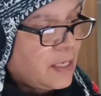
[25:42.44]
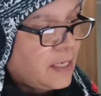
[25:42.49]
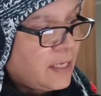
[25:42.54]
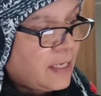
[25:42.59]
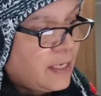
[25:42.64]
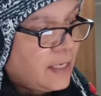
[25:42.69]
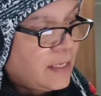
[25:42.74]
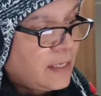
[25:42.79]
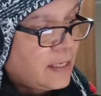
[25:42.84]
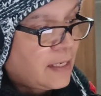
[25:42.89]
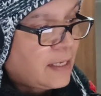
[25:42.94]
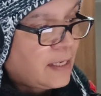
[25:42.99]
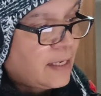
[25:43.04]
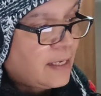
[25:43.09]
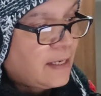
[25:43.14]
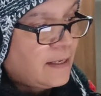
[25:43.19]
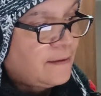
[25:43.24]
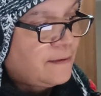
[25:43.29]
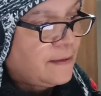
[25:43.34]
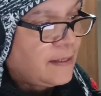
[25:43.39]
Okay,
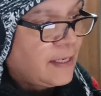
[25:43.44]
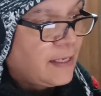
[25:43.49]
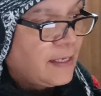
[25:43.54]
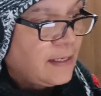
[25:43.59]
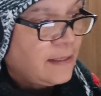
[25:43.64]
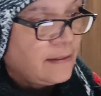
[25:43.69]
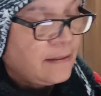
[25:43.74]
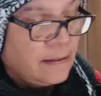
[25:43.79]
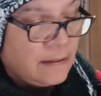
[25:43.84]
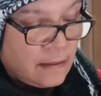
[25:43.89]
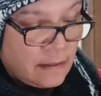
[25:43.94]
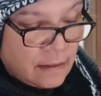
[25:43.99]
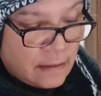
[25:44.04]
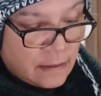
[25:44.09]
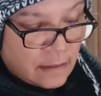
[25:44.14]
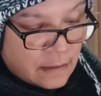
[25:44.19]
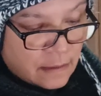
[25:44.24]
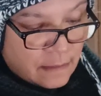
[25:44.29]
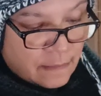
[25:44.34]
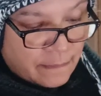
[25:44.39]
and then
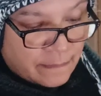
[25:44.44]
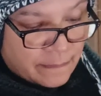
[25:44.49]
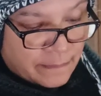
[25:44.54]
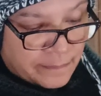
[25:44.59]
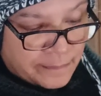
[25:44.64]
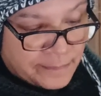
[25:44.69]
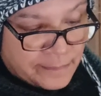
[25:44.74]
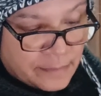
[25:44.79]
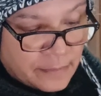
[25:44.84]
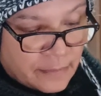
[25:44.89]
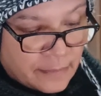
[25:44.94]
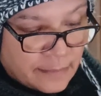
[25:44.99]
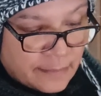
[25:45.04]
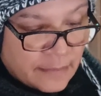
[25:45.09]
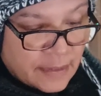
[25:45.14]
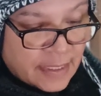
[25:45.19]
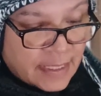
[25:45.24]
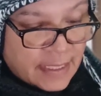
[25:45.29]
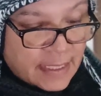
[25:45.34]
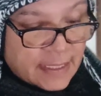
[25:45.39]

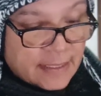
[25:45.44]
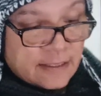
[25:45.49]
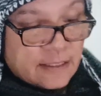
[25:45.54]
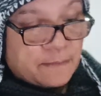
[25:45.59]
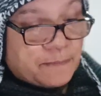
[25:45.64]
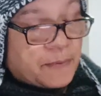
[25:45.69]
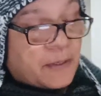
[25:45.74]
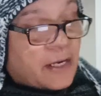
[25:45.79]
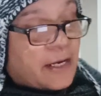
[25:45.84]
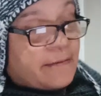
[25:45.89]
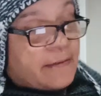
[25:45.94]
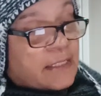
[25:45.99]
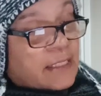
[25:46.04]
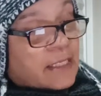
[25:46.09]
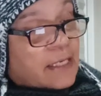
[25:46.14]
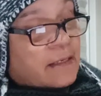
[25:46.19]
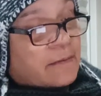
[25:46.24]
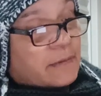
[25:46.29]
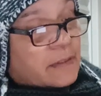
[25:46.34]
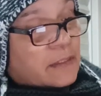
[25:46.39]
the expiry
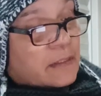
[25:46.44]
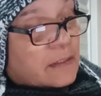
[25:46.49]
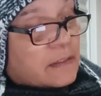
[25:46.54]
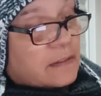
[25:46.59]
date, which